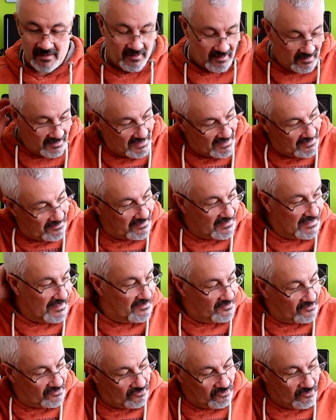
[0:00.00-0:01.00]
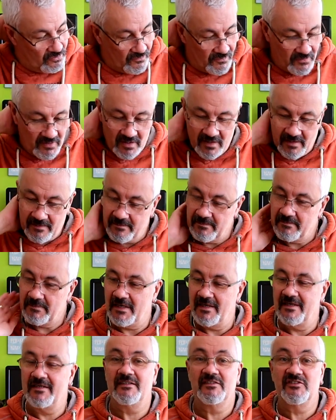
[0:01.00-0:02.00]
I tend to get this sort of
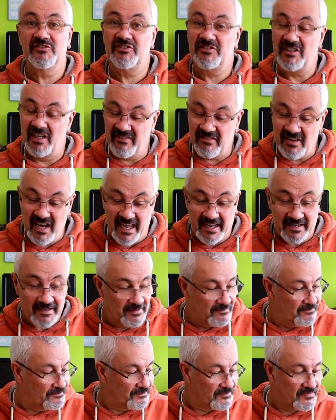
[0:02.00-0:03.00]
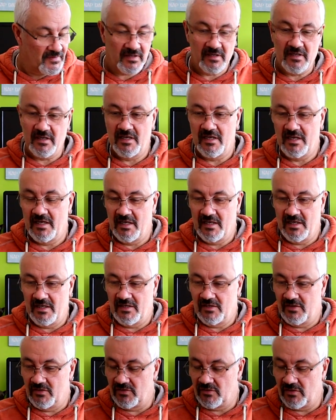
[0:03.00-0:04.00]
stiff neck.
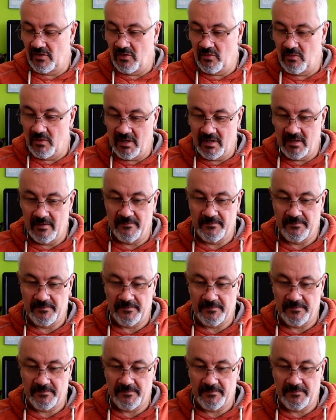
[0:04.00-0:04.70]
So